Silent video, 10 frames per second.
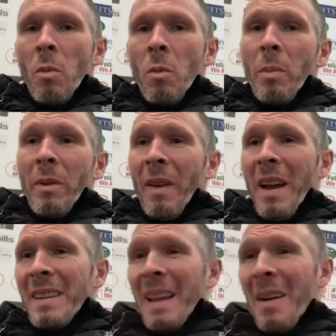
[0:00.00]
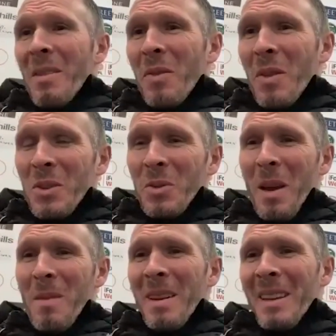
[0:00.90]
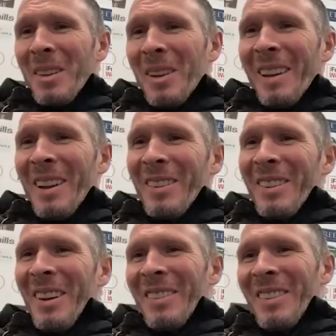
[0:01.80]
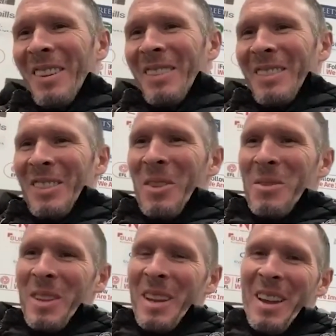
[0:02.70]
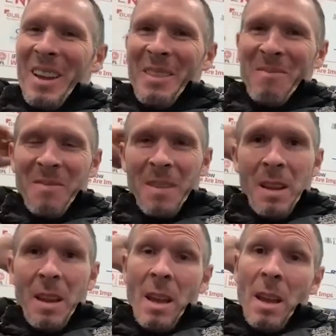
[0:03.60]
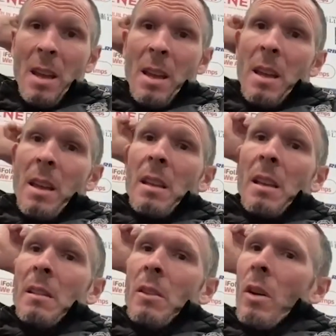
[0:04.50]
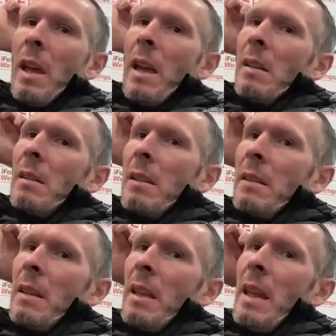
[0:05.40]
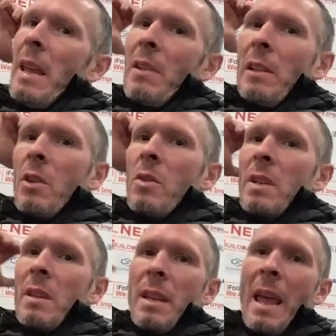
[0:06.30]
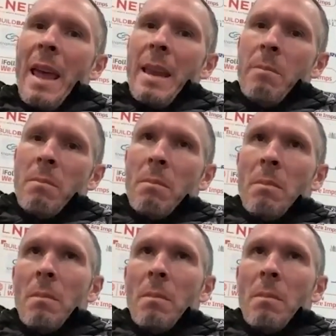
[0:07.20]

Probably find out in the first 20 minutes on Tuesday. But even losing the game,